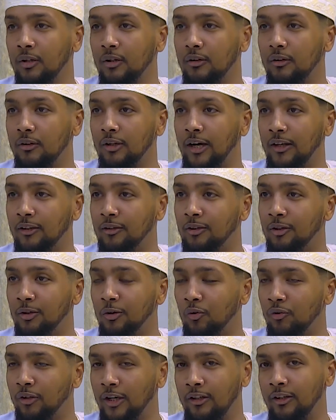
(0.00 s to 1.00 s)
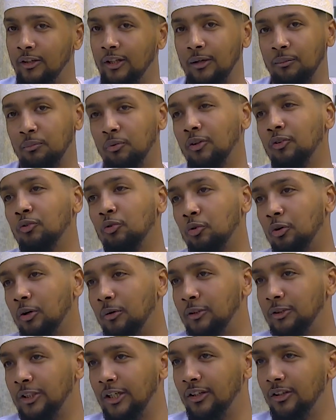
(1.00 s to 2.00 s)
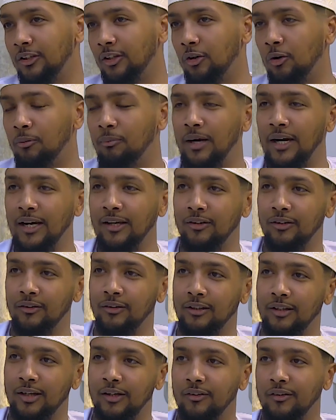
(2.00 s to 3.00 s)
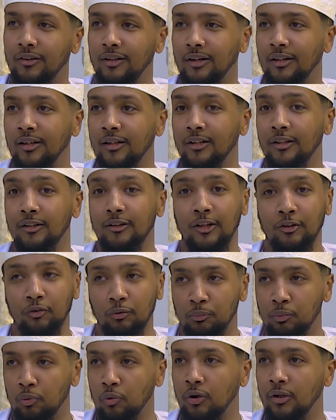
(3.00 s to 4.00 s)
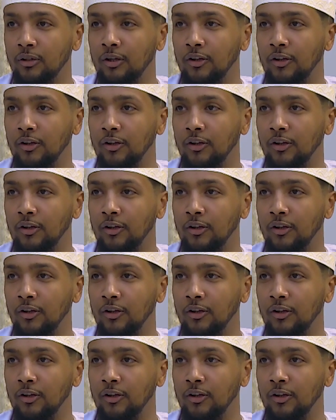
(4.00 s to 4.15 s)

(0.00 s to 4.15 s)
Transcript: And there wasn't any political agenda or biases against it. They supported us,